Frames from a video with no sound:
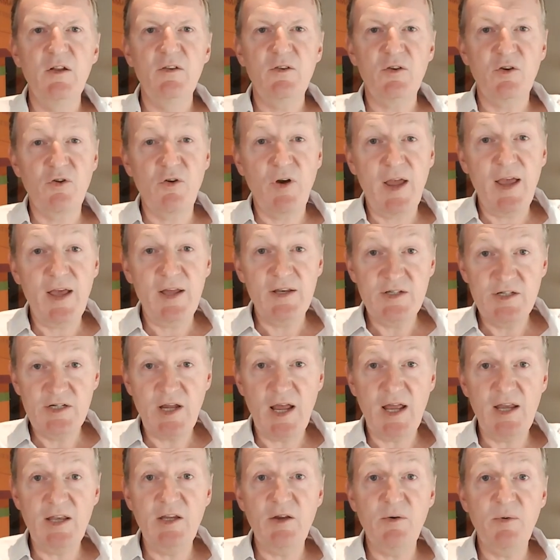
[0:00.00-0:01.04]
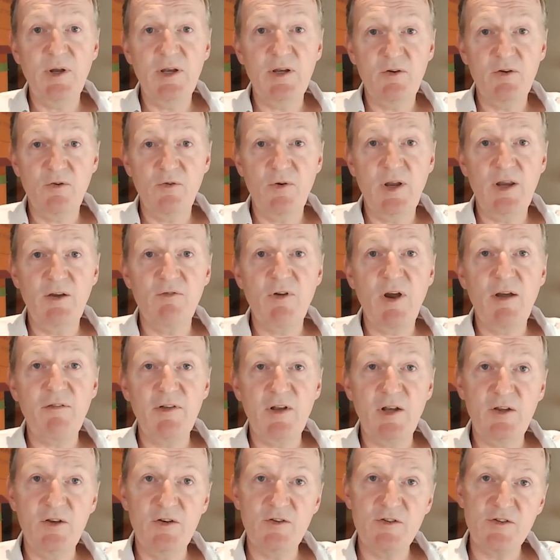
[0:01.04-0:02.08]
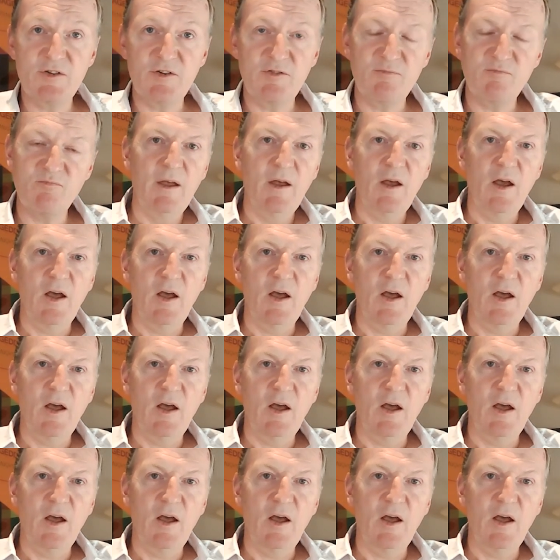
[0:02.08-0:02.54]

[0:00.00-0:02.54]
to create a genuine green revolution.